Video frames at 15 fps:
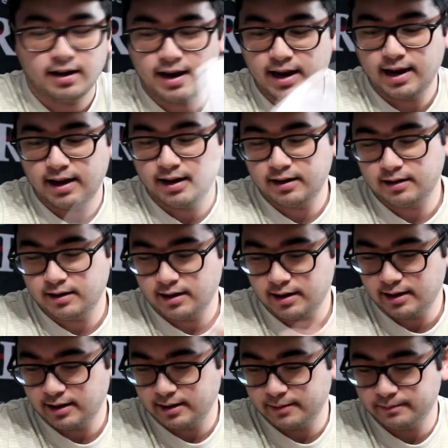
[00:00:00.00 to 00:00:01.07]
And
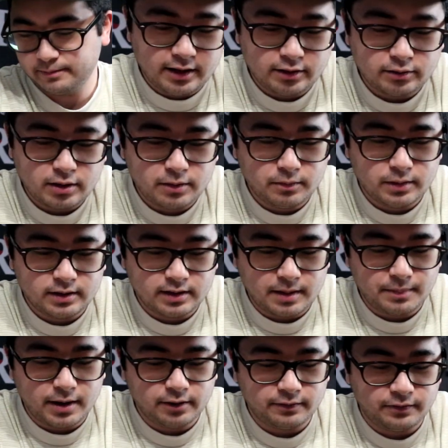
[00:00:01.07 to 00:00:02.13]
this one was
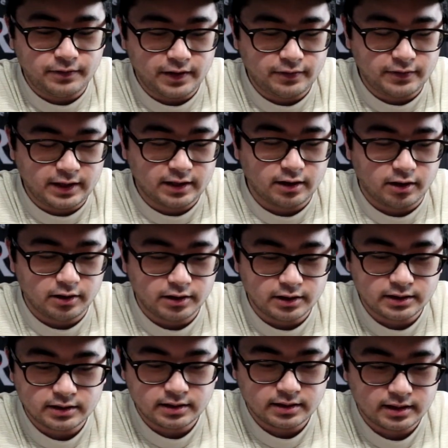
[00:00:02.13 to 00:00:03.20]
about
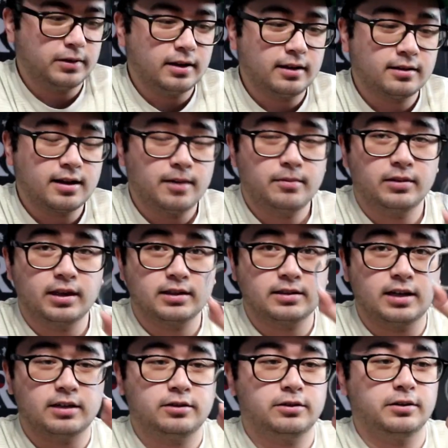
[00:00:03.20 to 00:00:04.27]
$50. So it does come with
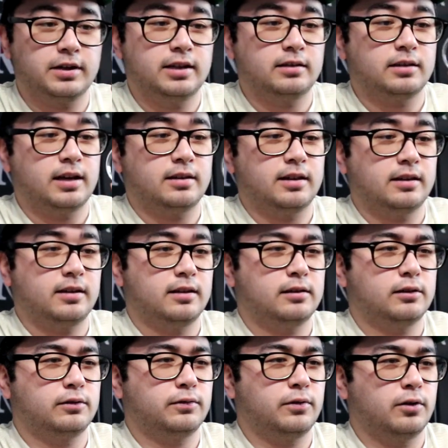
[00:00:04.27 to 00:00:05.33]
accessories. I think this
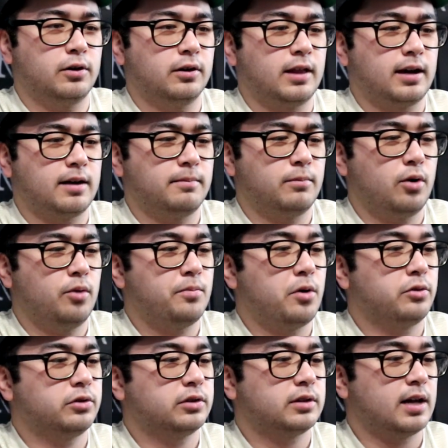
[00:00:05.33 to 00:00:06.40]
is for like a
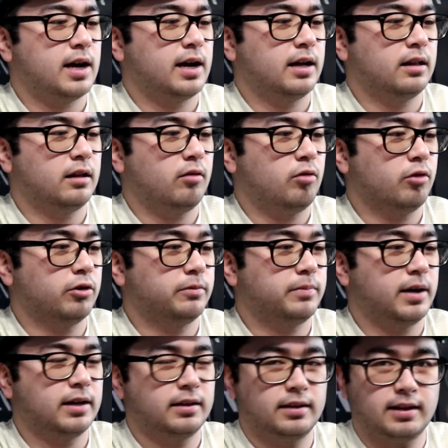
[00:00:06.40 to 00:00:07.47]
Momo style horn
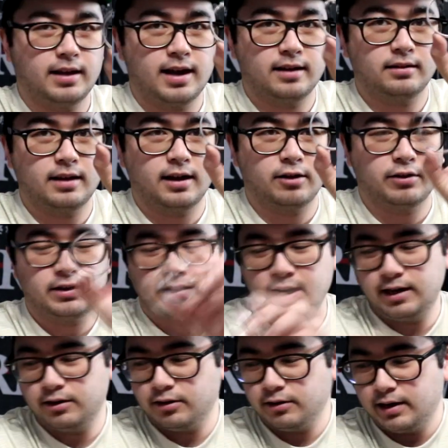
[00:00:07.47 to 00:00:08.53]
button. It has like a
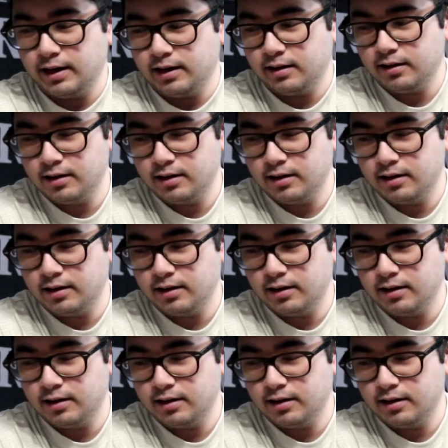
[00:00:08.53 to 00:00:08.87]
retainer ring.